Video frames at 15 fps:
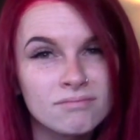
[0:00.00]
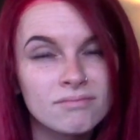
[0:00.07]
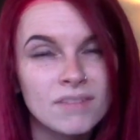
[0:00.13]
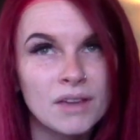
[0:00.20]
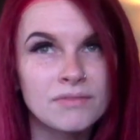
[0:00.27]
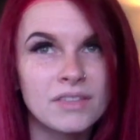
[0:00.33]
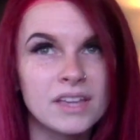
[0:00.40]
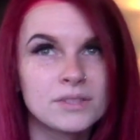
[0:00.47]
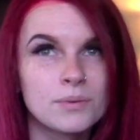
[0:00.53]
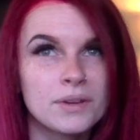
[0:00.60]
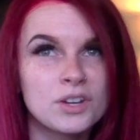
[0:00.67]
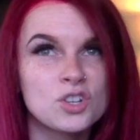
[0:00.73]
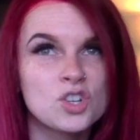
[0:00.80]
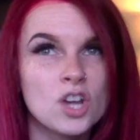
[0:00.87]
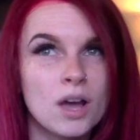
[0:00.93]
if that's what
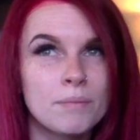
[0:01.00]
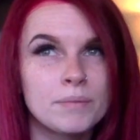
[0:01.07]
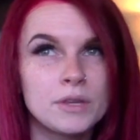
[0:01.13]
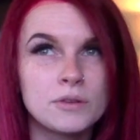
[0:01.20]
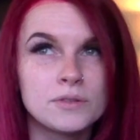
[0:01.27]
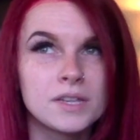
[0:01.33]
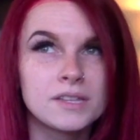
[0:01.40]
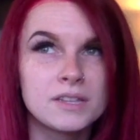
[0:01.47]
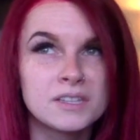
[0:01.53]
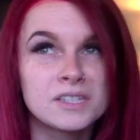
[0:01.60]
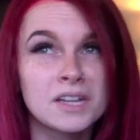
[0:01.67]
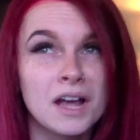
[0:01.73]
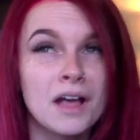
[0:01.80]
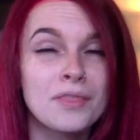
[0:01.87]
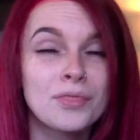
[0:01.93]
your shop uses, it's
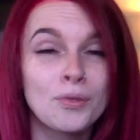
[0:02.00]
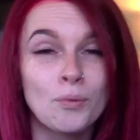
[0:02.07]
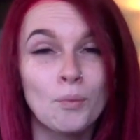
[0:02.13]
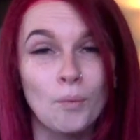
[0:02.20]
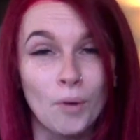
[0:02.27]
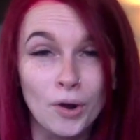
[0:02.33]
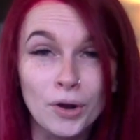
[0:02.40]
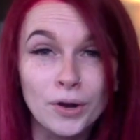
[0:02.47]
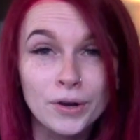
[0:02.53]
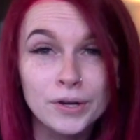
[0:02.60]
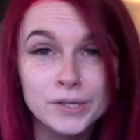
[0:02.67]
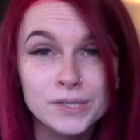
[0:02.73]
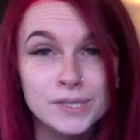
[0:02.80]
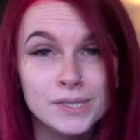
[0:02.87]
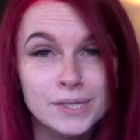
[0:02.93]
not the
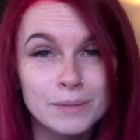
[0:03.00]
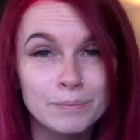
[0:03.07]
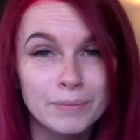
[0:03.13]
worst.